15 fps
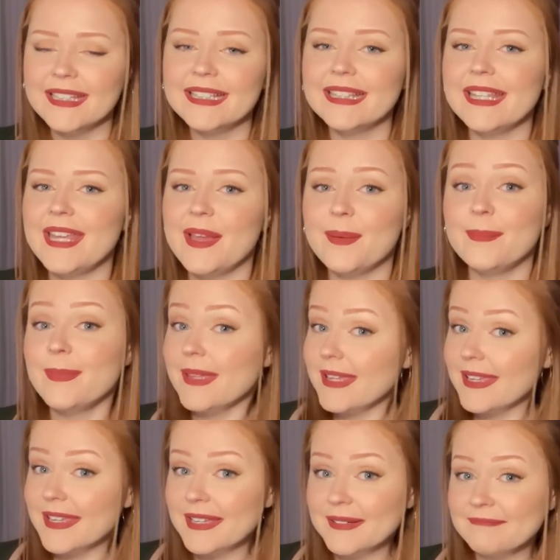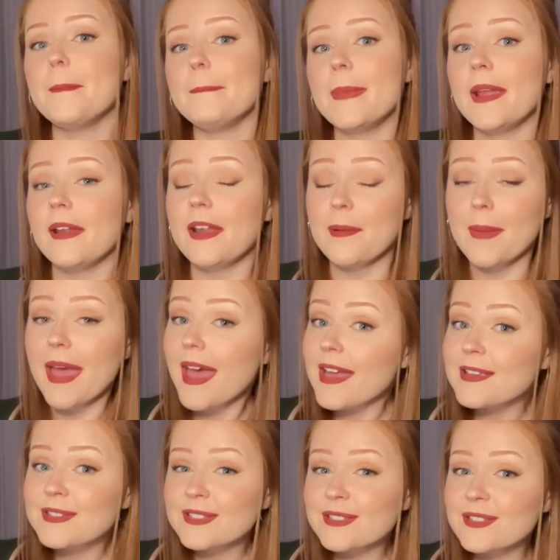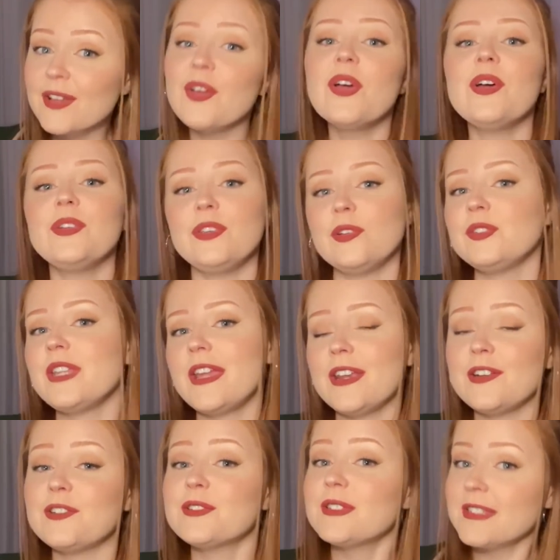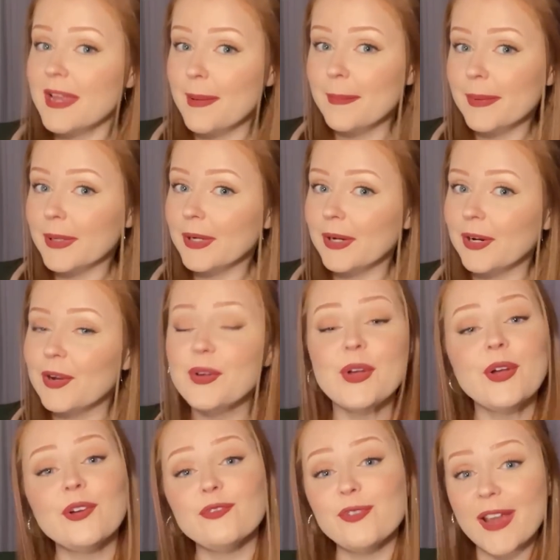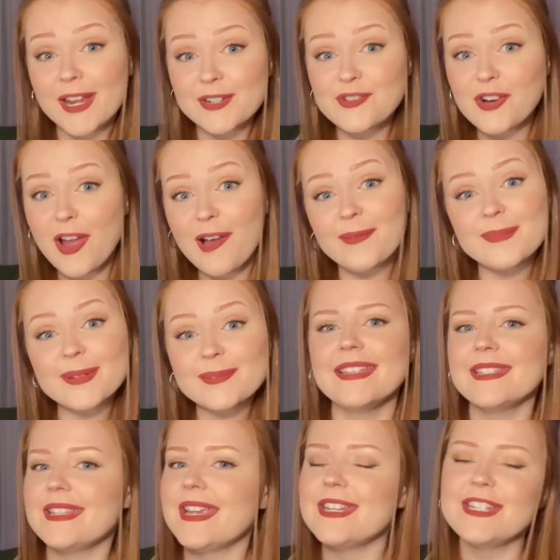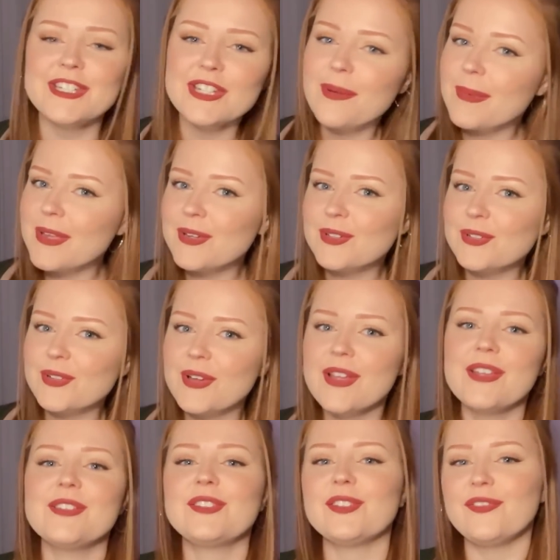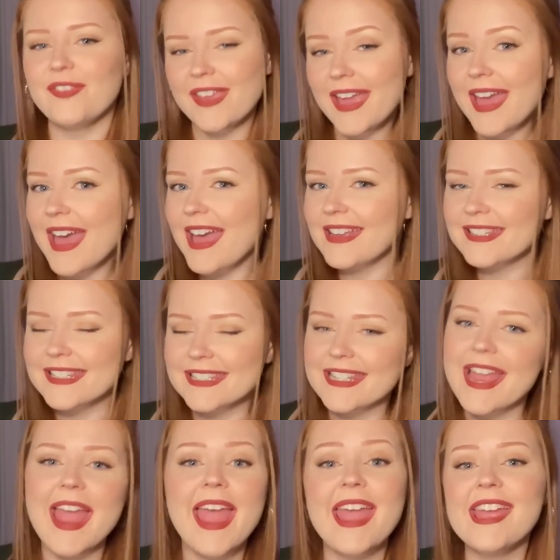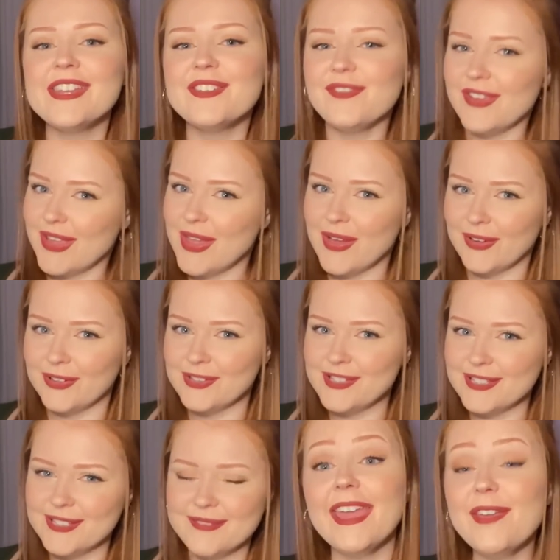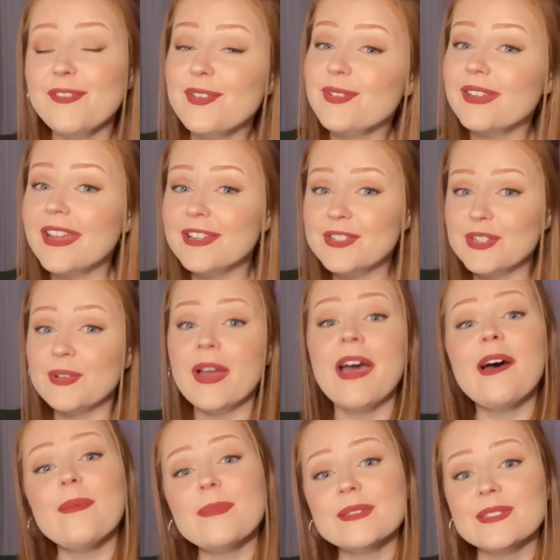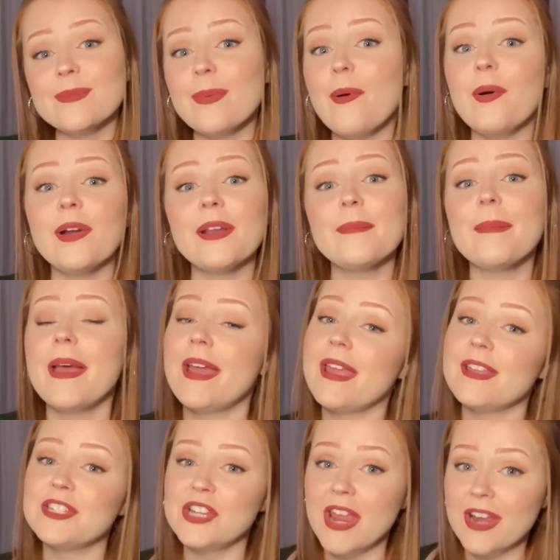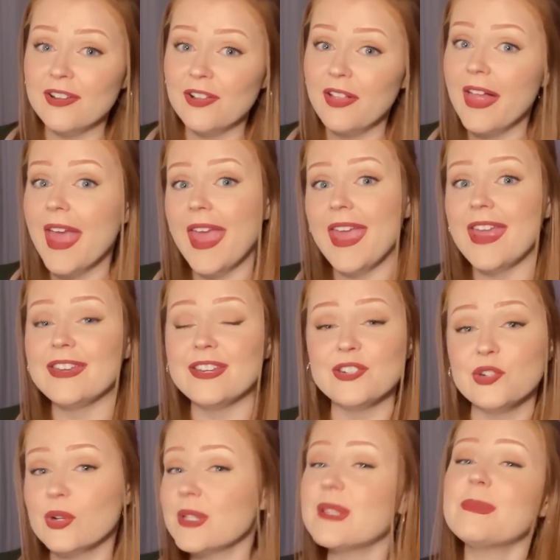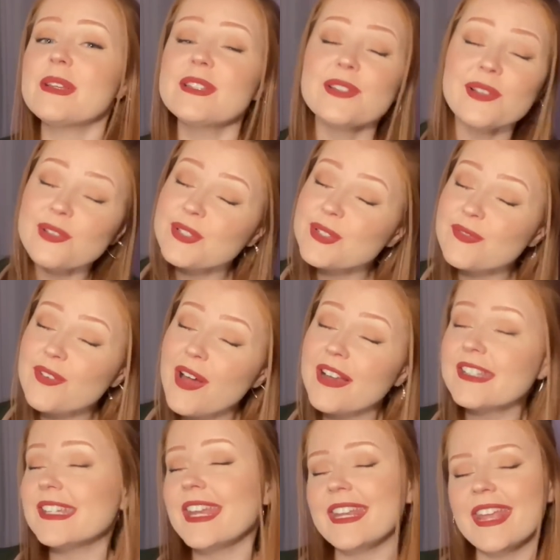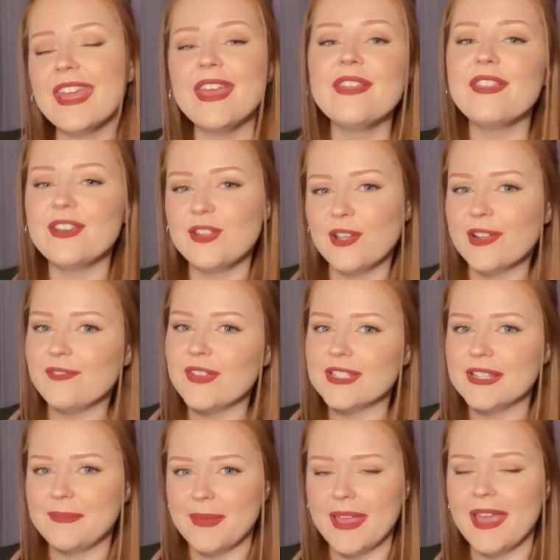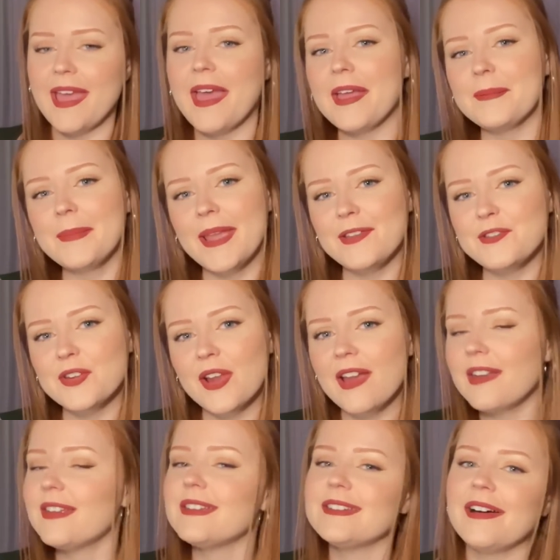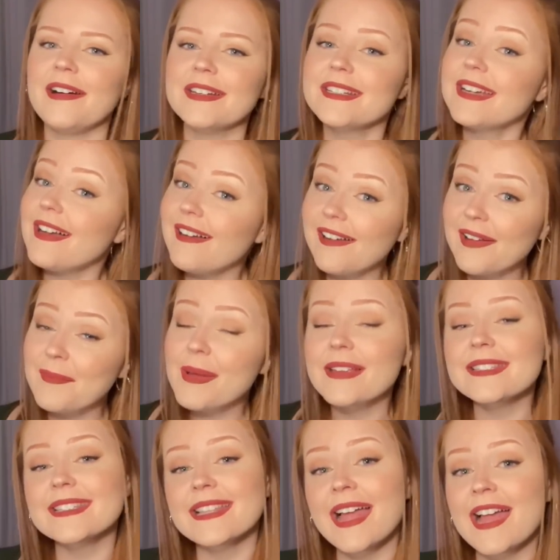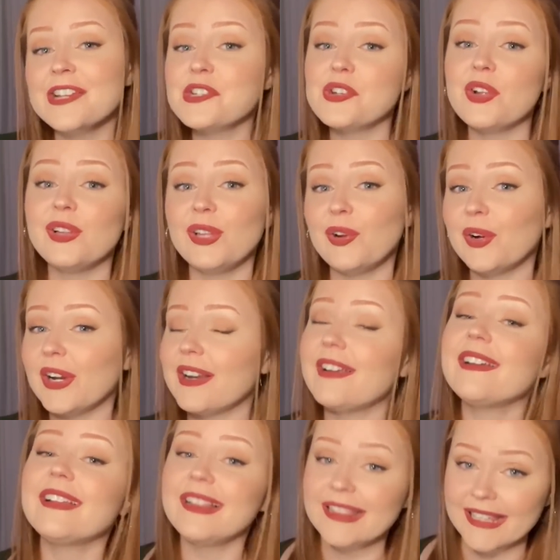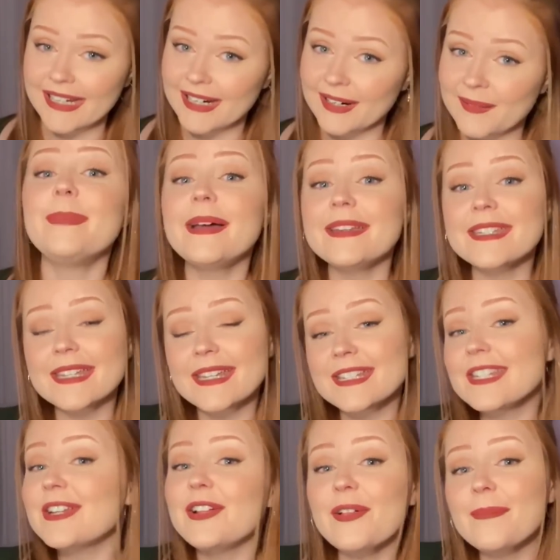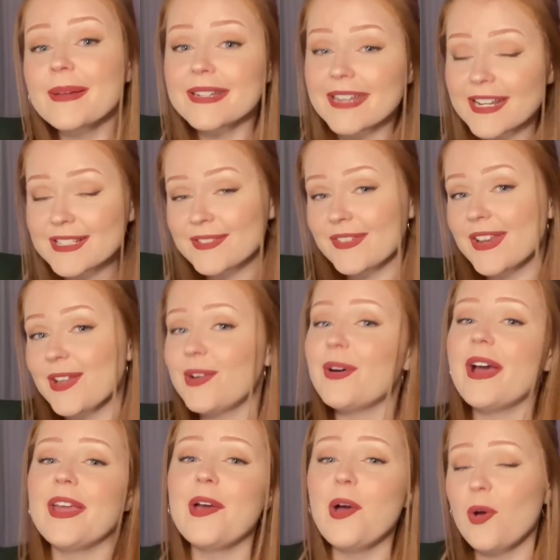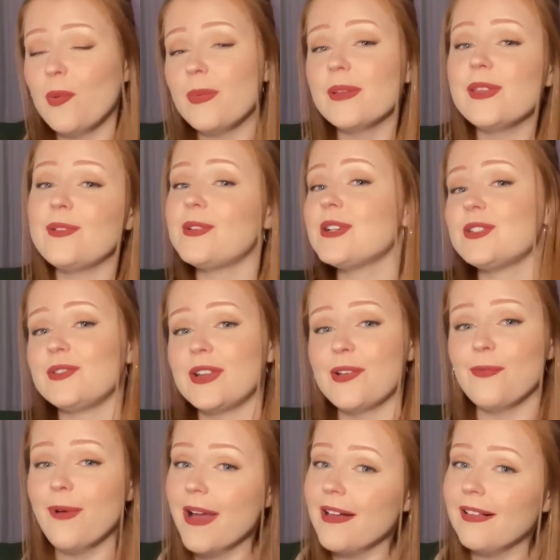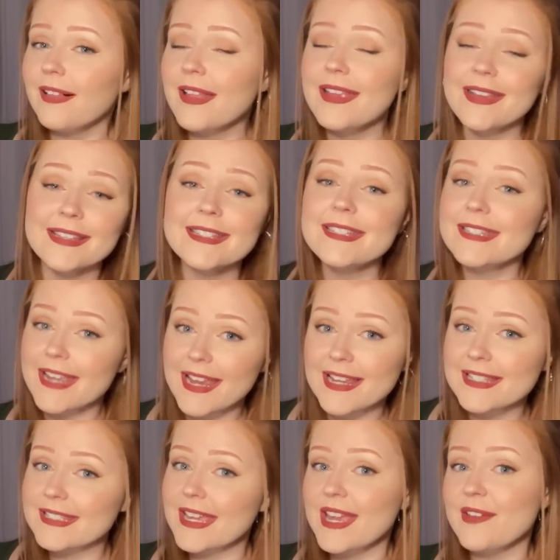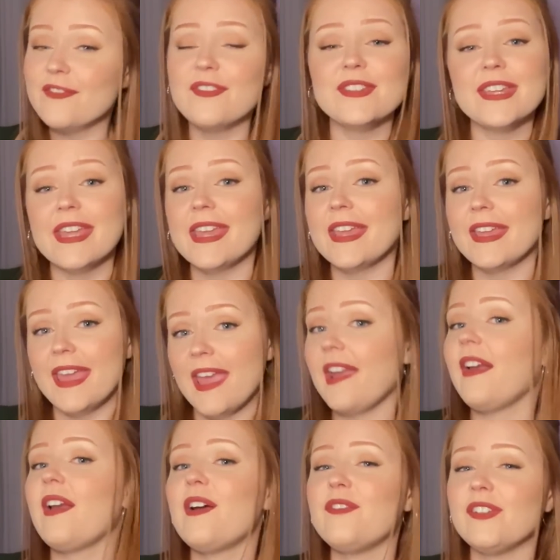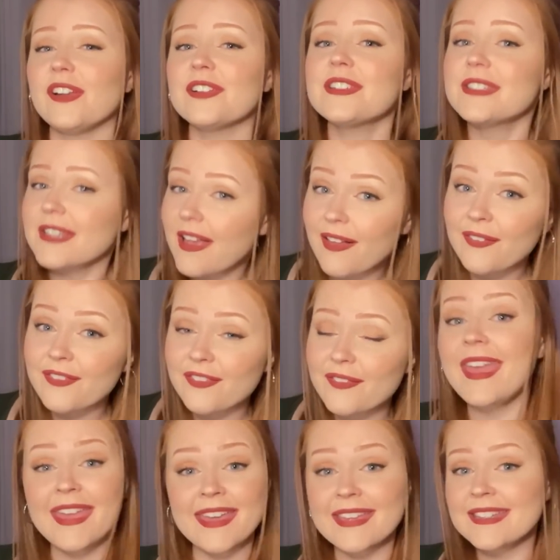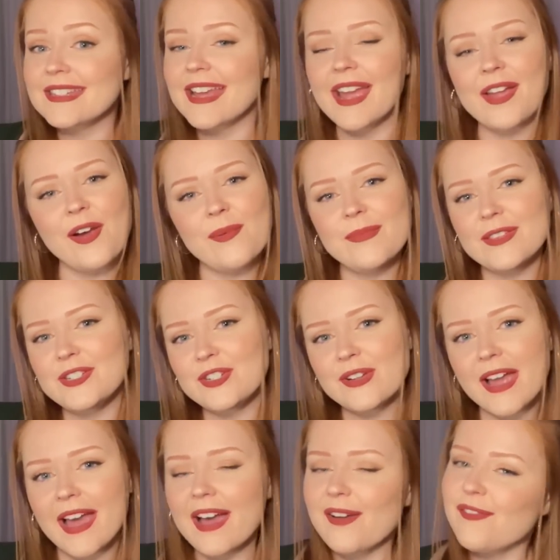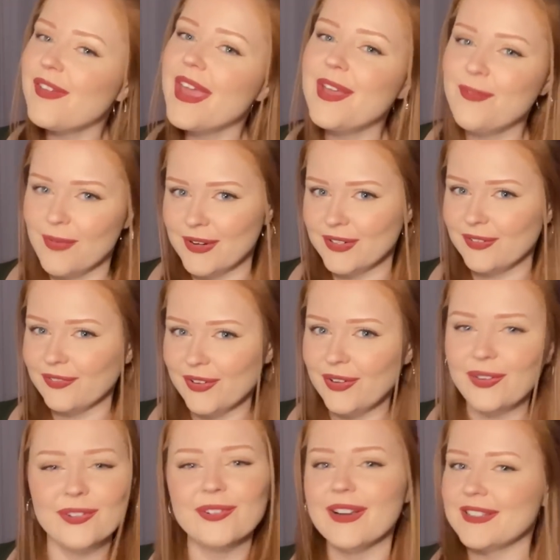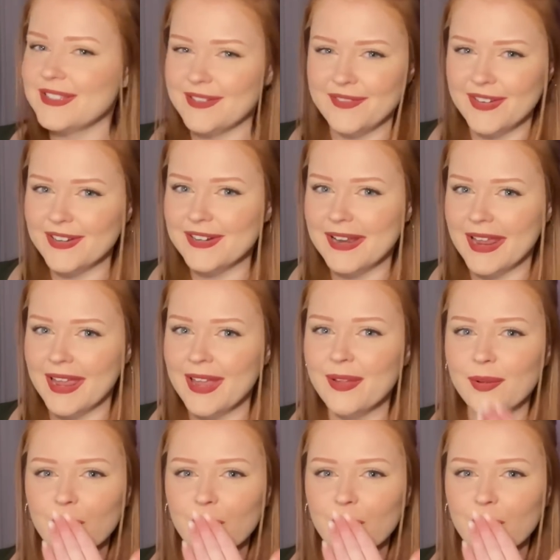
Leah B, Miriam S, Notando Stamper, Raindrop, Sandy W, Sophia S, and Vicos. If you would like to help support my channel and enjoy some exclusive content, then you can visit me at patreon.com/laurenclaire. But until my next video, I hope you are doing well, staying safe, taking care of yourself, and I hope that you have a wonderful rest of your day.